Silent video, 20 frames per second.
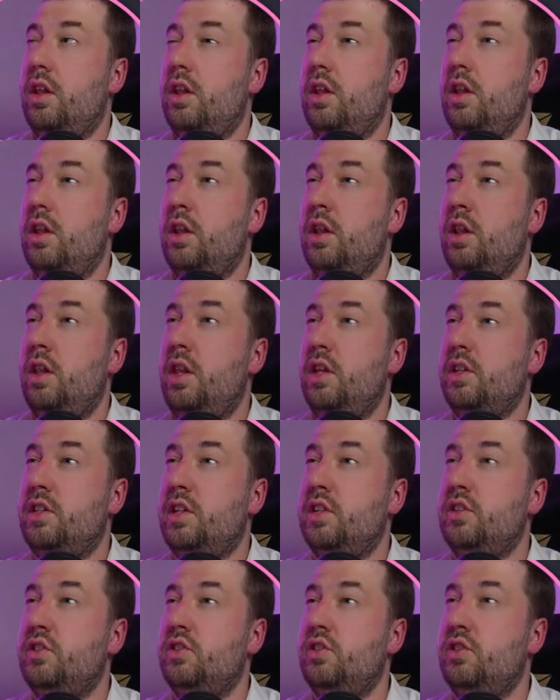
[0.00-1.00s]
This has
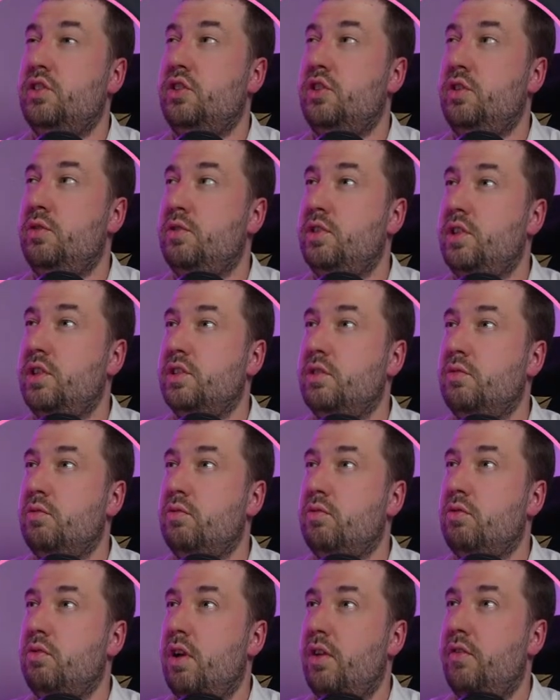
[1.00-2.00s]
deduced it as a
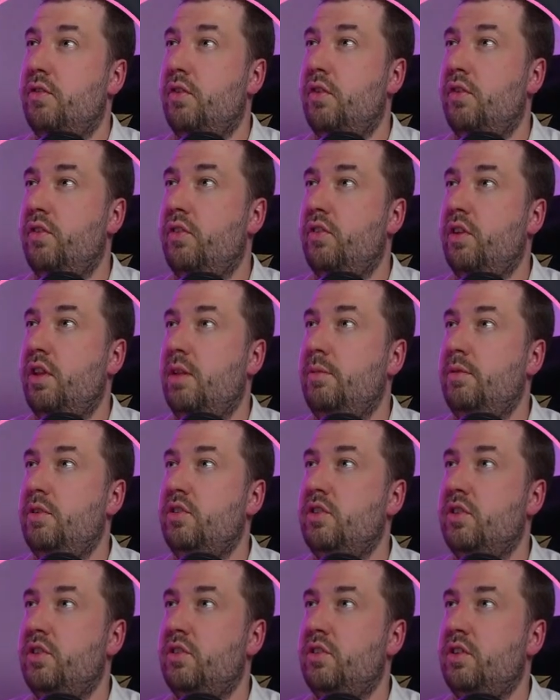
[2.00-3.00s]
reference, so let me
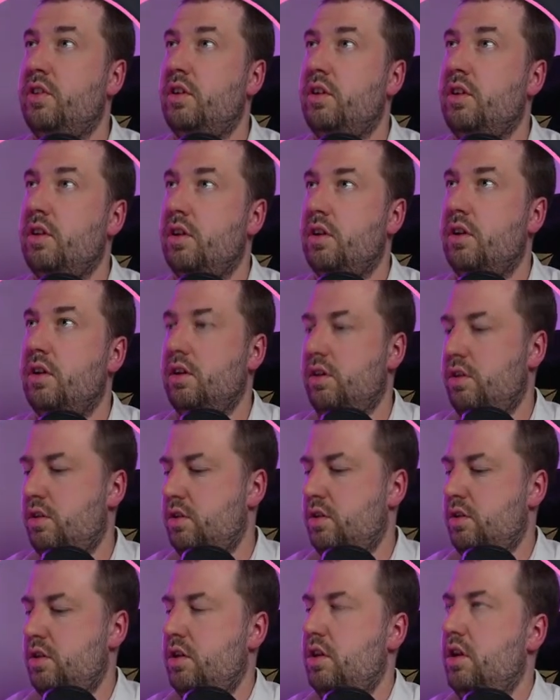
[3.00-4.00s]
just.
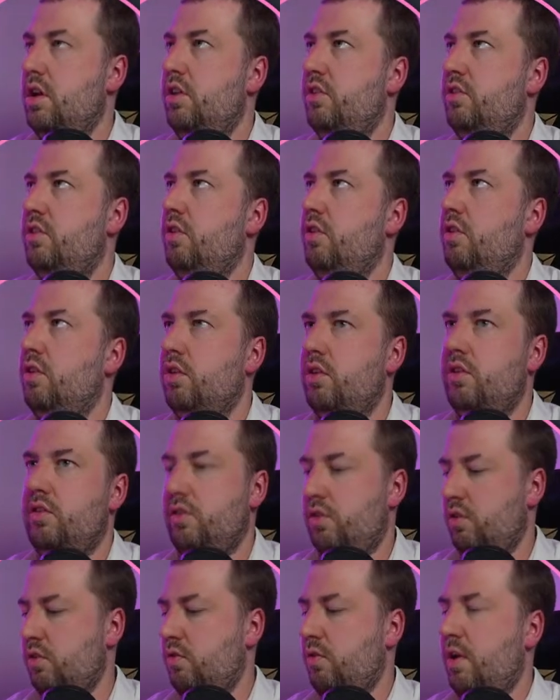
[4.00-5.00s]
It's not
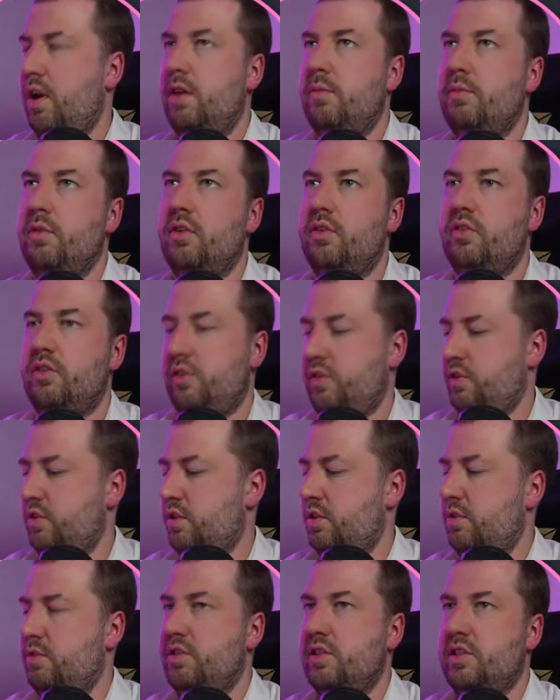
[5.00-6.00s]
great, but just
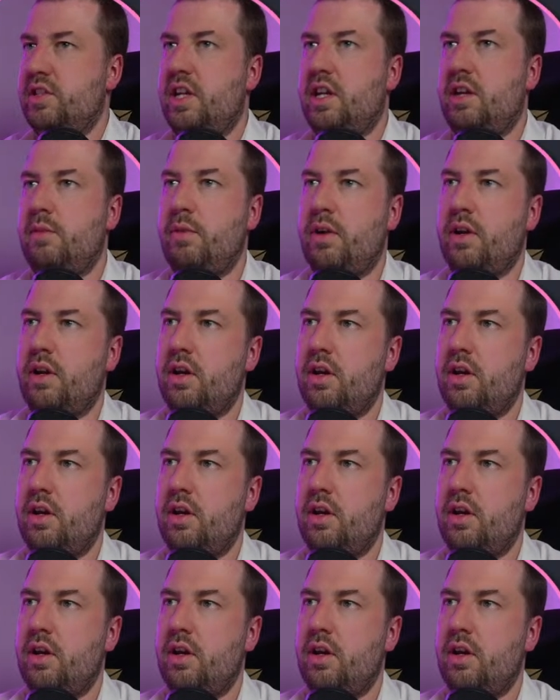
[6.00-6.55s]
let's just take it by